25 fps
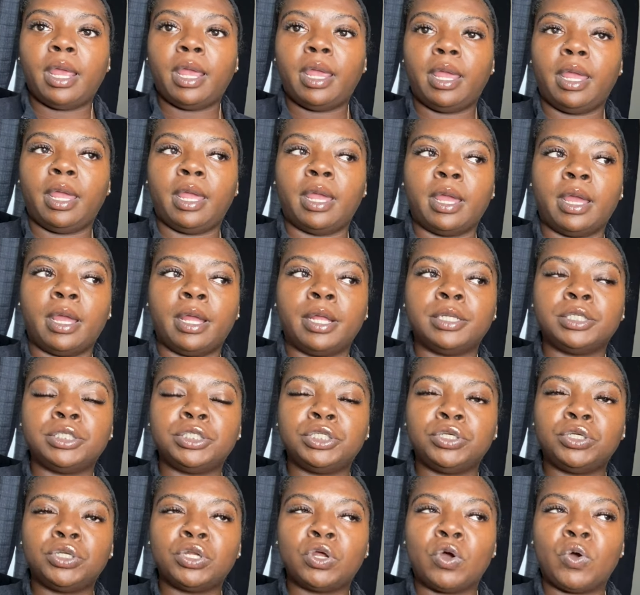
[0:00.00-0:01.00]
and
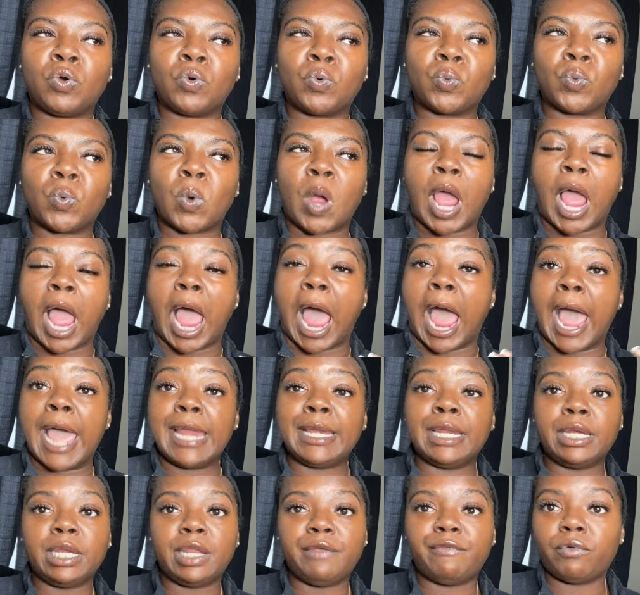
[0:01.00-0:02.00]
you don't i
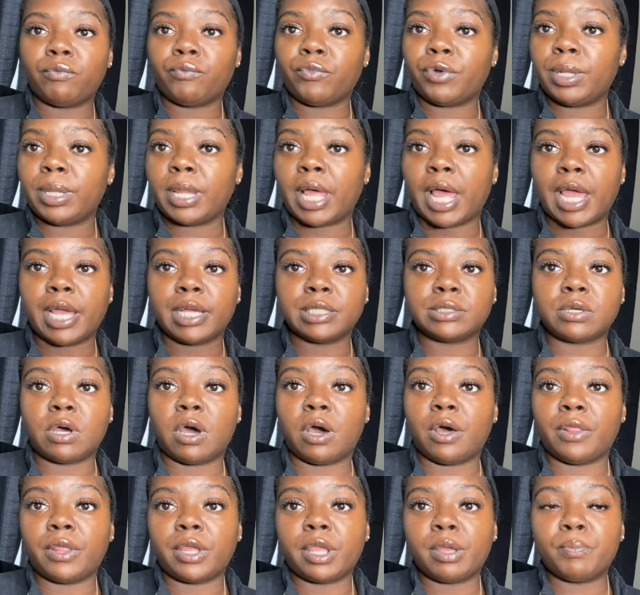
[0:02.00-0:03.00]
didn't even realize
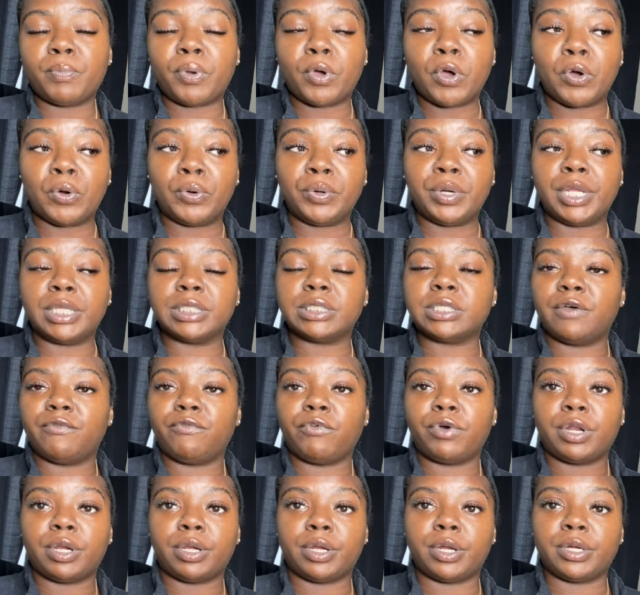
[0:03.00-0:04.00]
all the components of
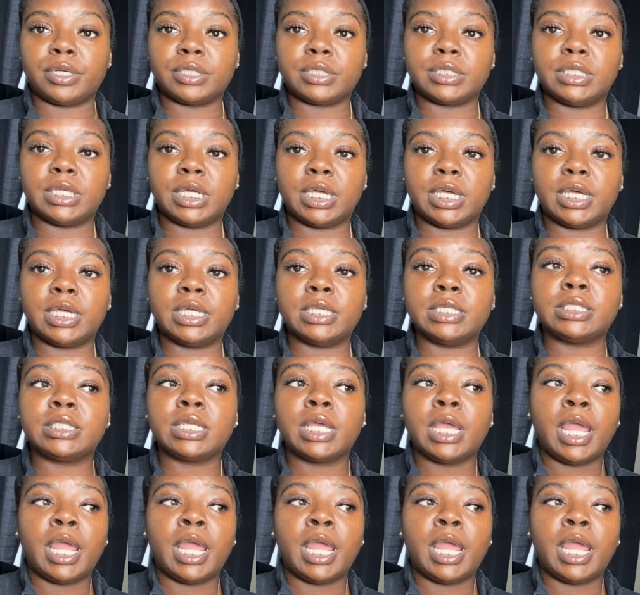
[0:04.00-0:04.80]
what a nurse does